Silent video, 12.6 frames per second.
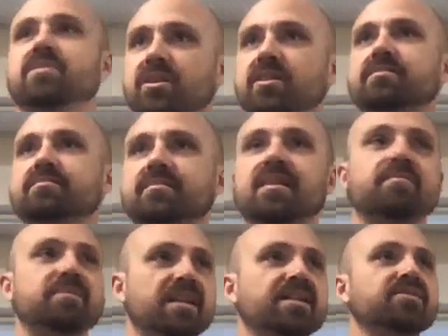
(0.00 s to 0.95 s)
Good.
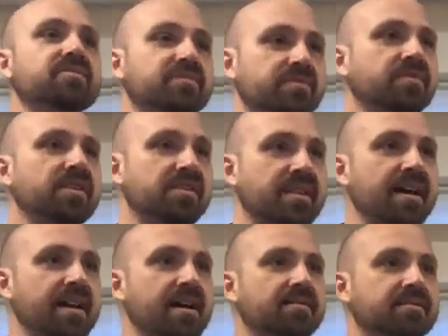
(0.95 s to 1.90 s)
I'm glad you figured
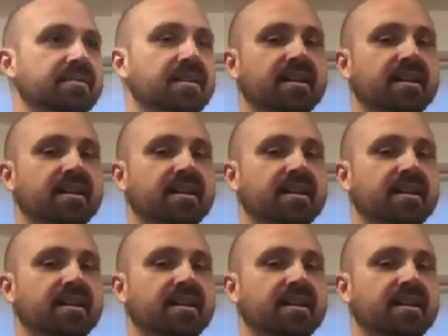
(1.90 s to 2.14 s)
that out.